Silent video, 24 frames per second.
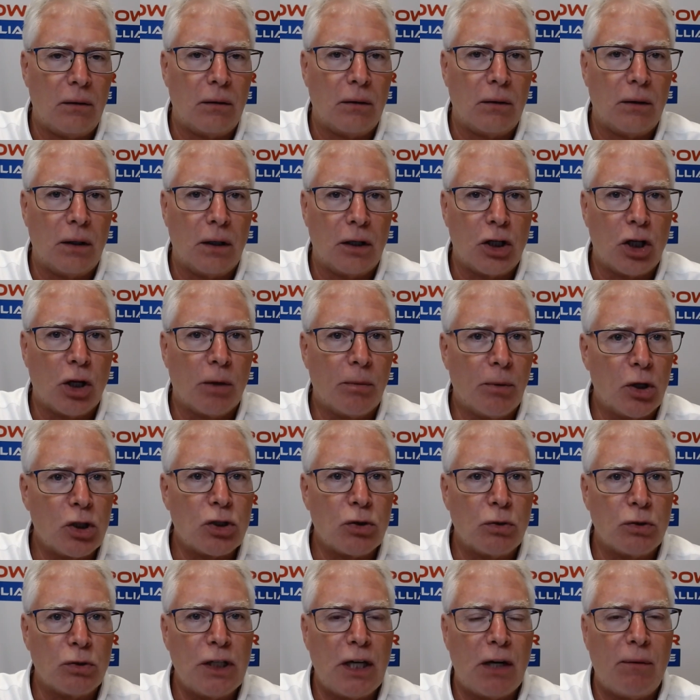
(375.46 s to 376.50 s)
commercial
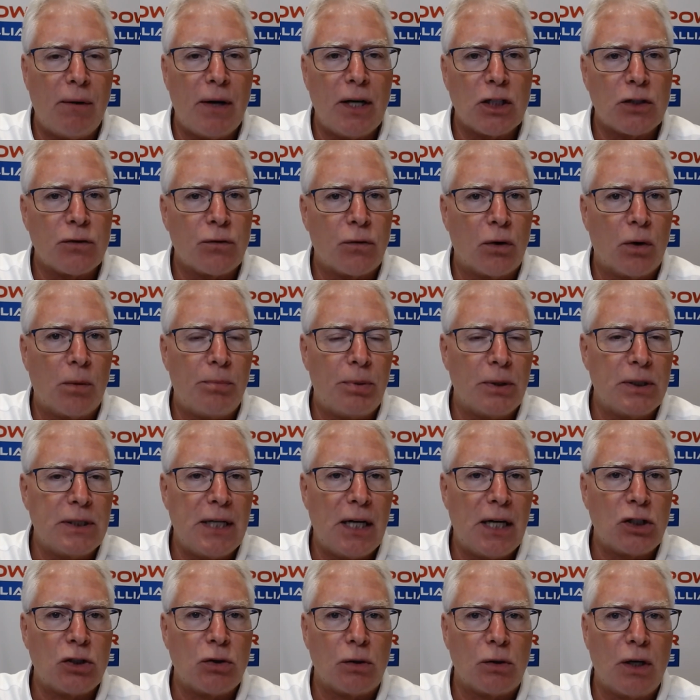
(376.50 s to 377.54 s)
generators for a
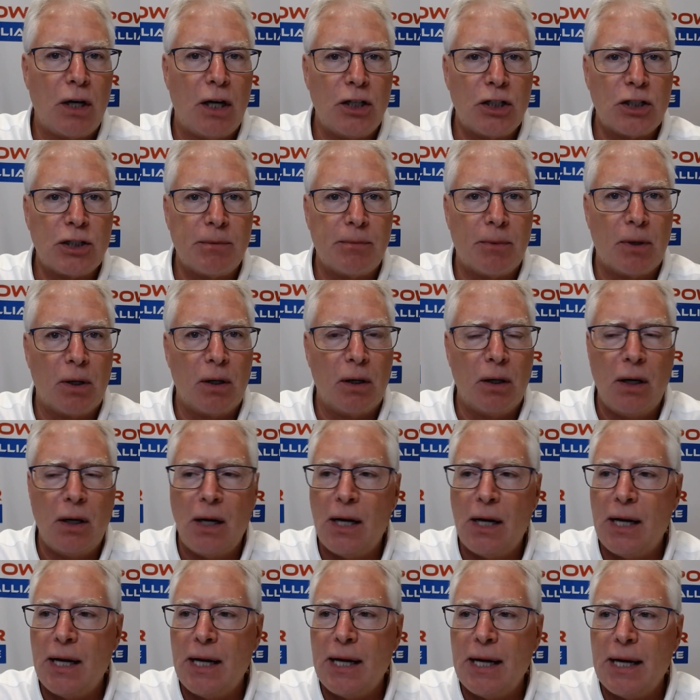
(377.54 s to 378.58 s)
potential customer,
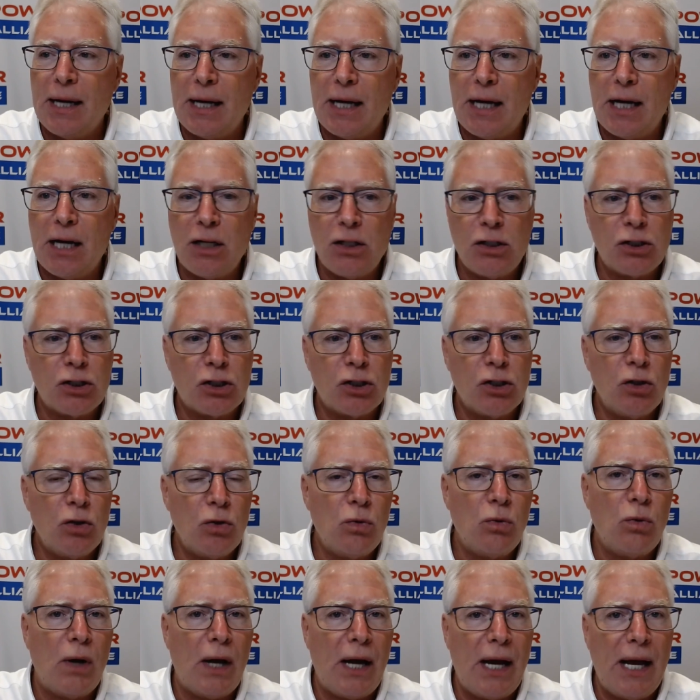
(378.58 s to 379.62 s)
is
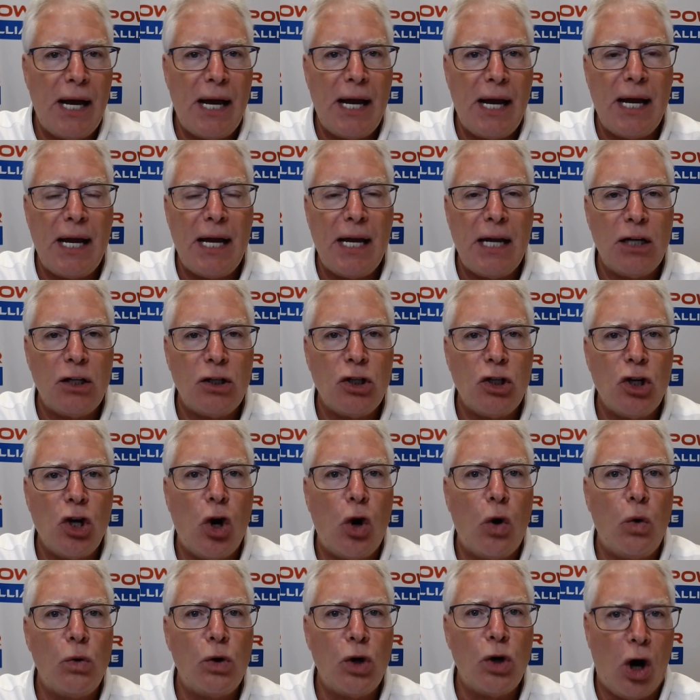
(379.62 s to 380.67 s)
do a
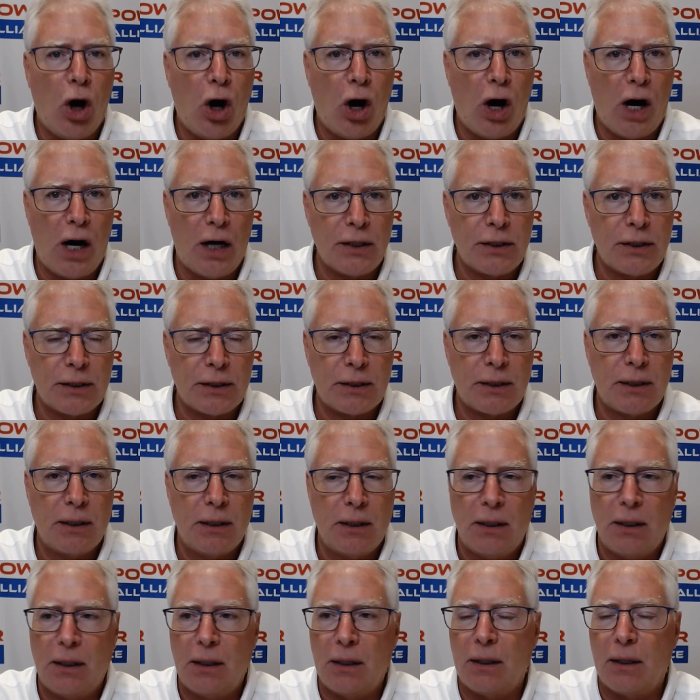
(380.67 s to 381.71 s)
no-cost
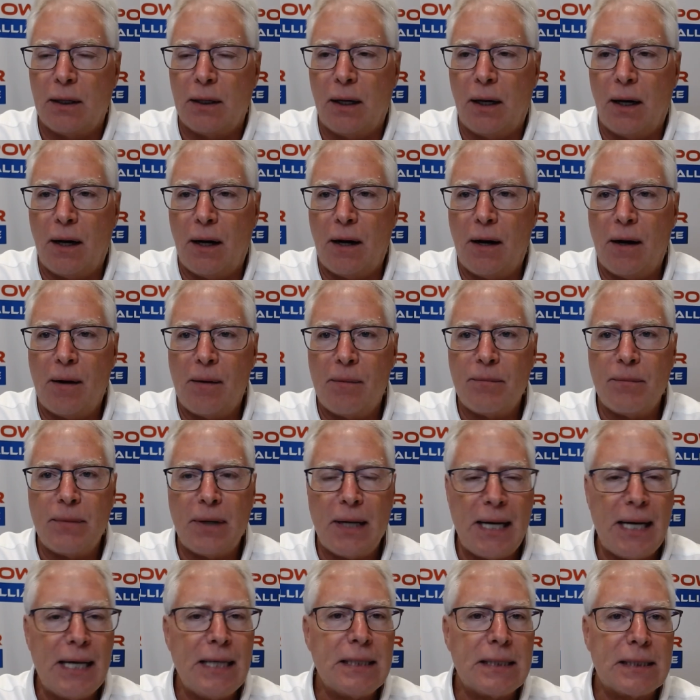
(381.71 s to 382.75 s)

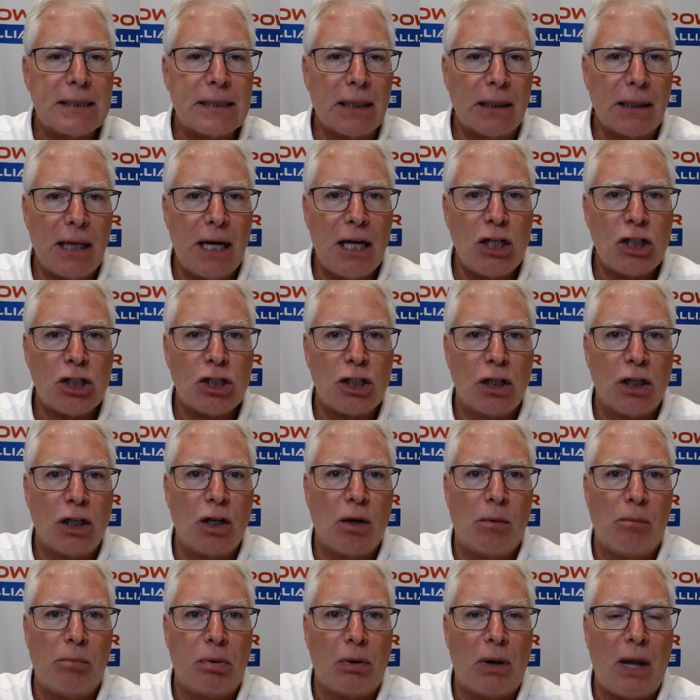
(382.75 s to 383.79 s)
installation
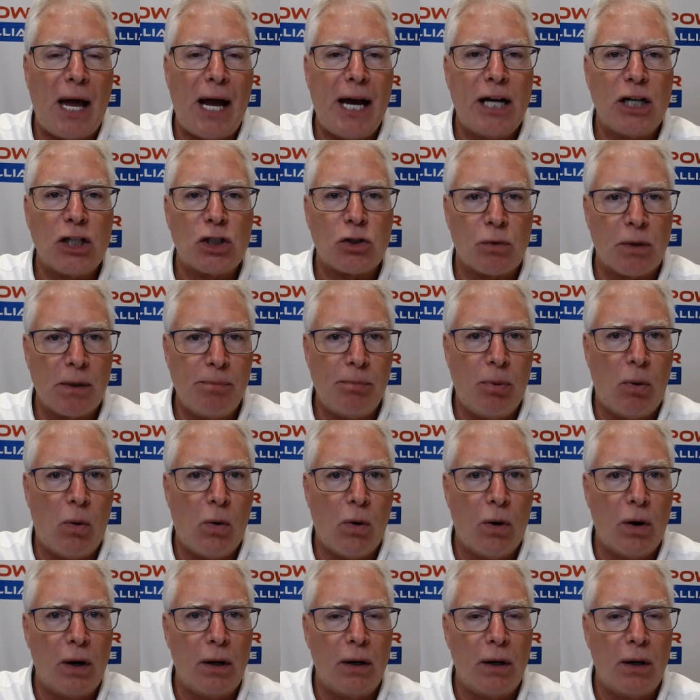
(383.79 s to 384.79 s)
compliance report